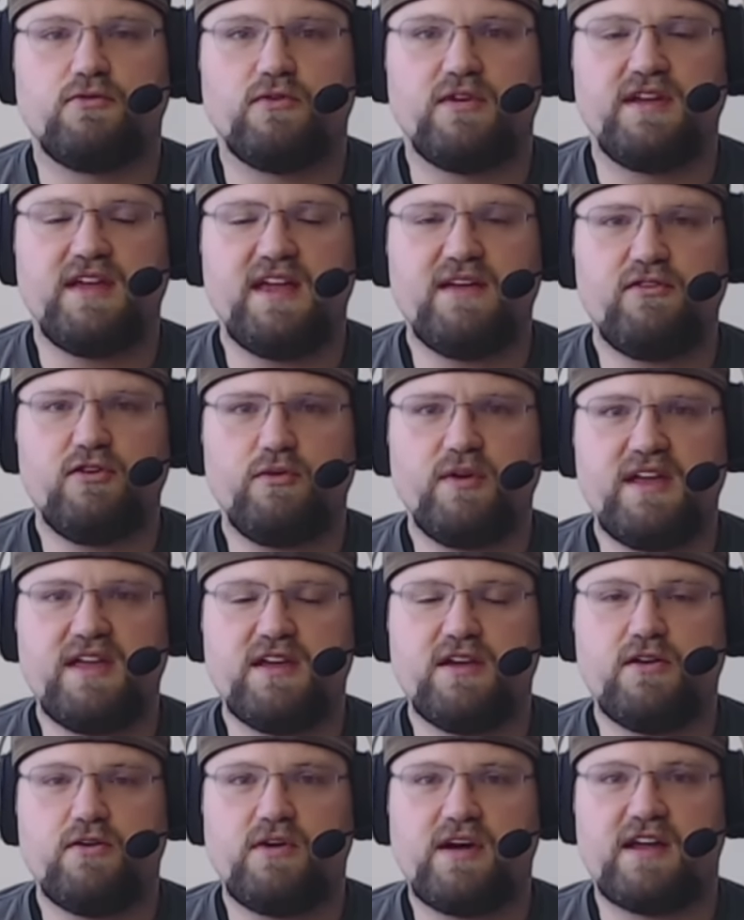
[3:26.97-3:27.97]
Evil
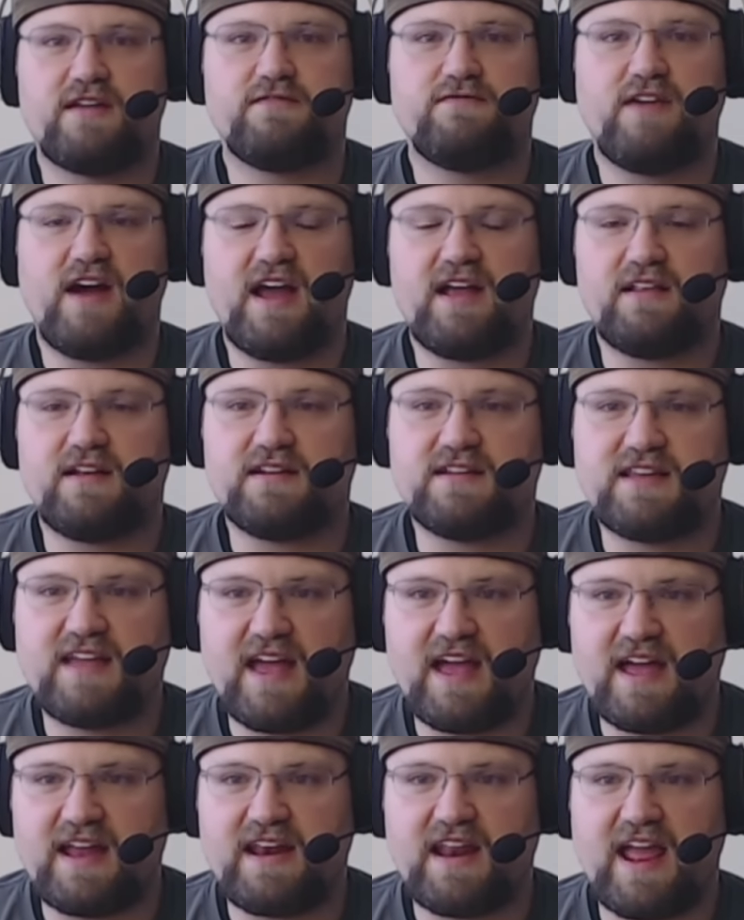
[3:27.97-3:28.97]
Ryu and Violent
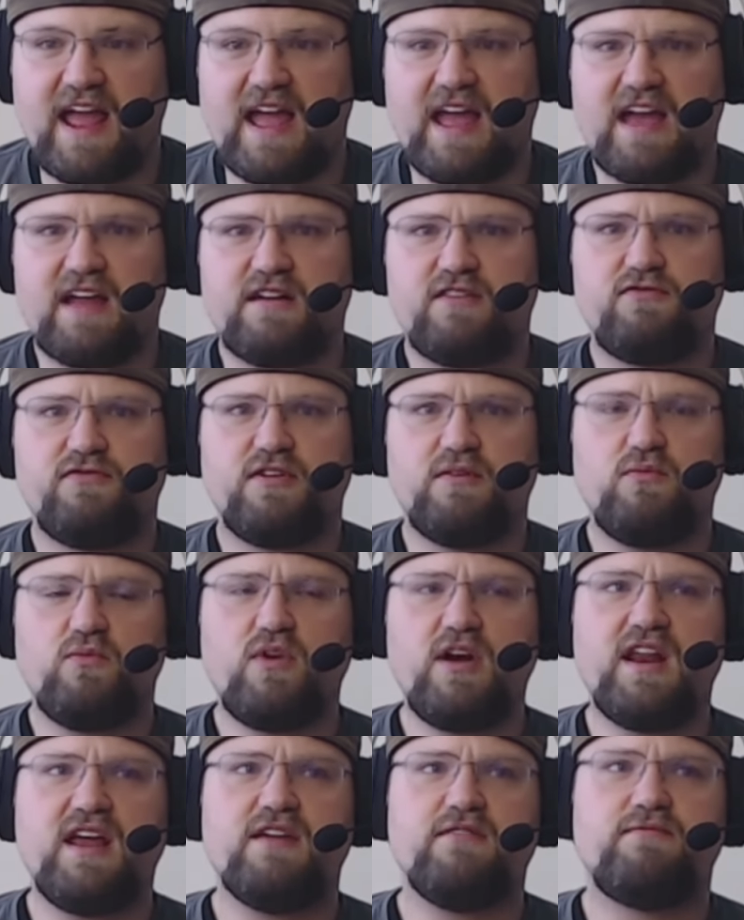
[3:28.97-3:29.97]
Ten, and from
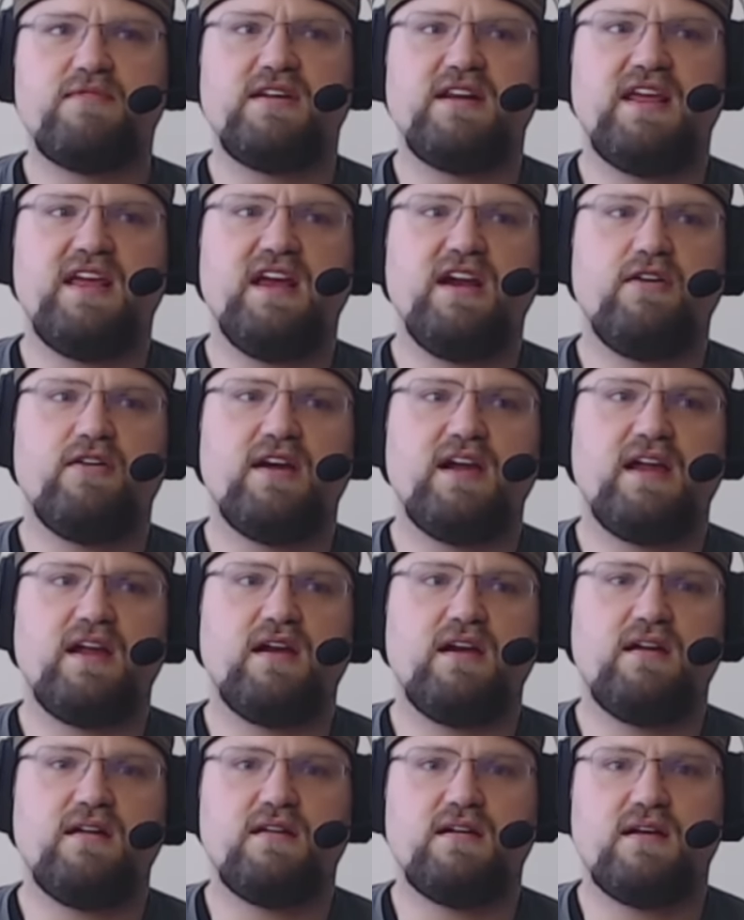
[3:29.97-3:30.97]
what I've been hearing,